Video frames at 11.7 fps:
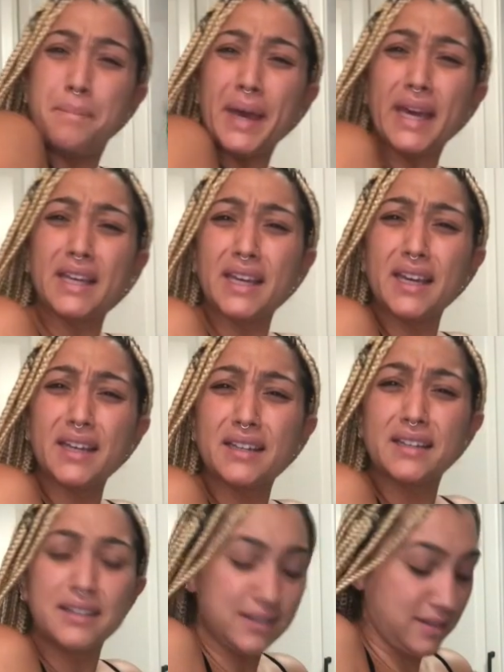pick it.
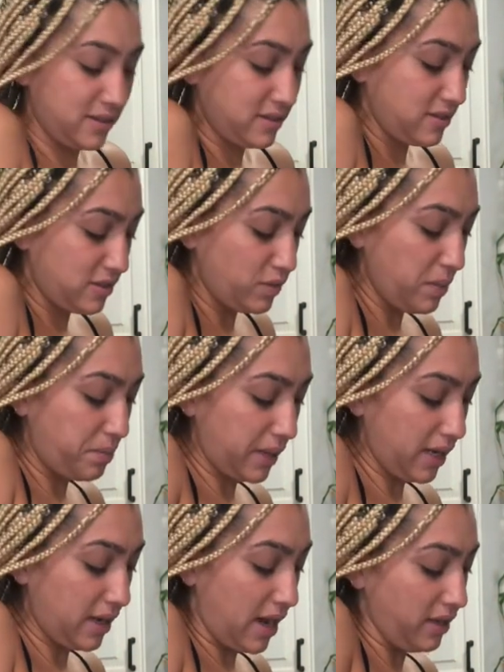Do we
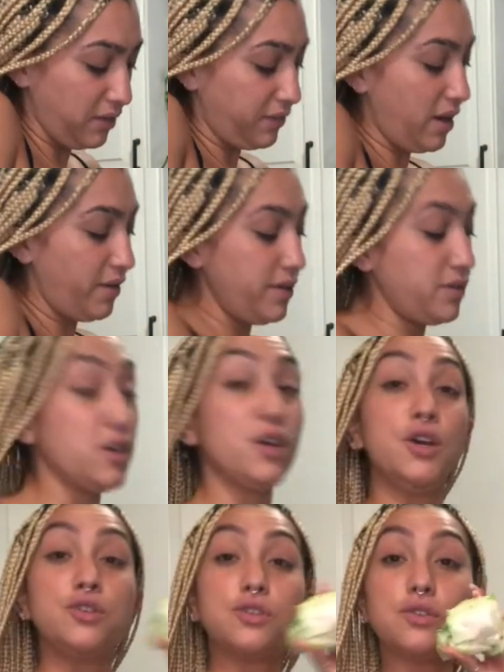pick cauliflowers?
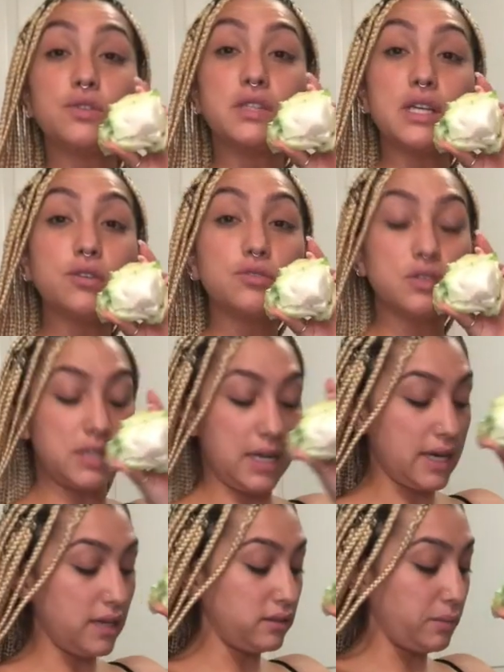So you see, you just
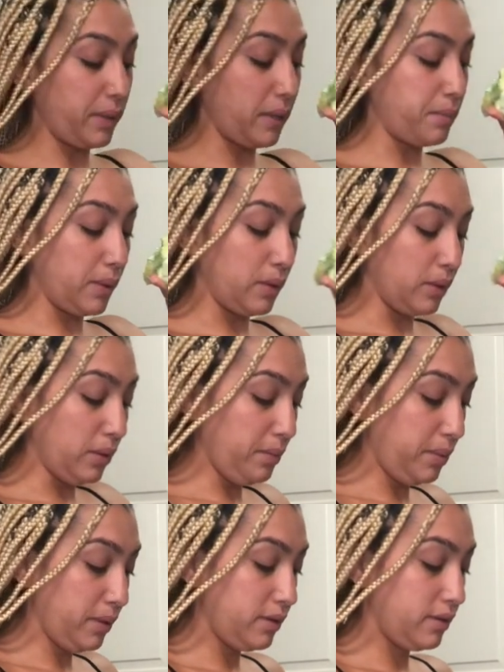take out the big bowl.
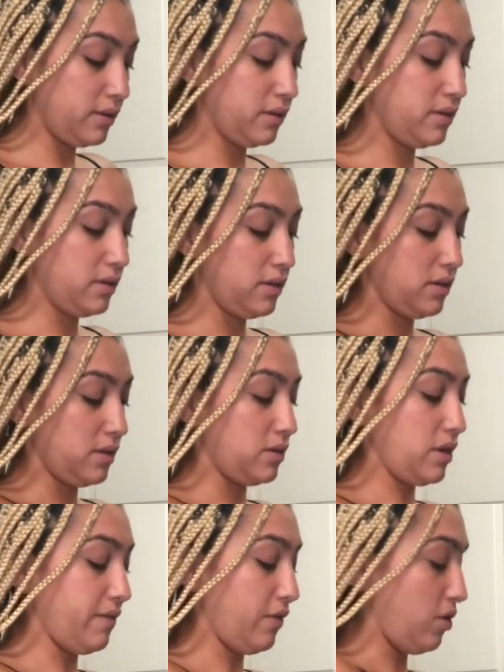
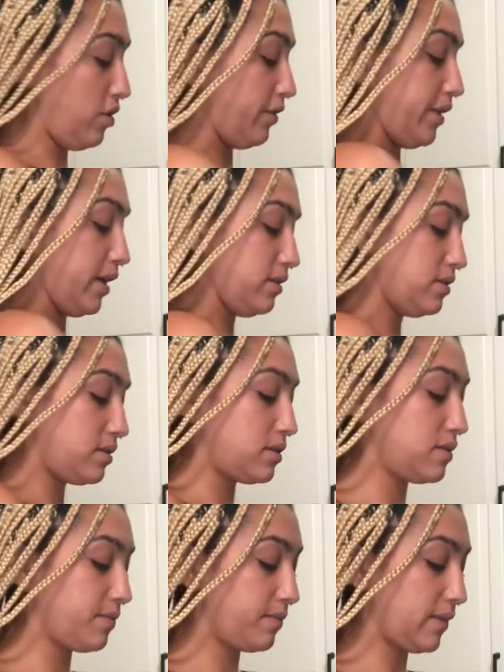You have all
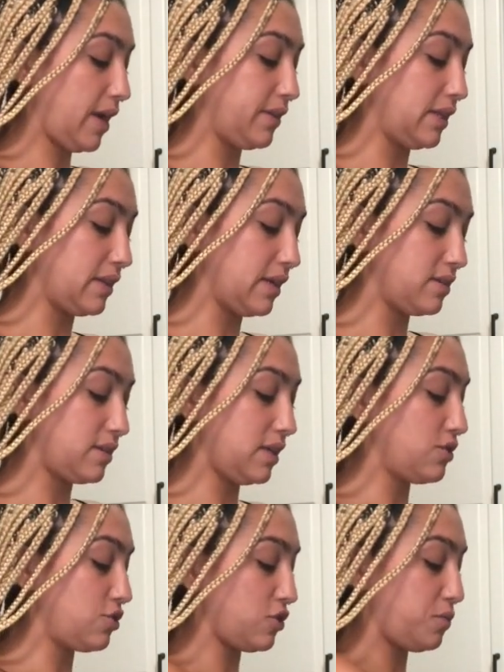this. And then
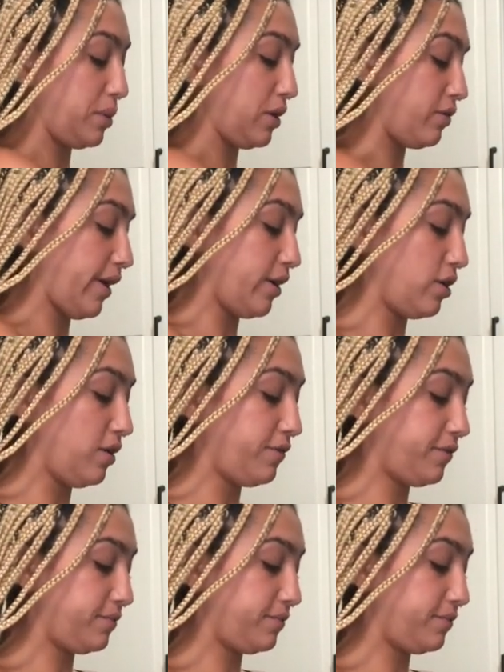these just peel right off.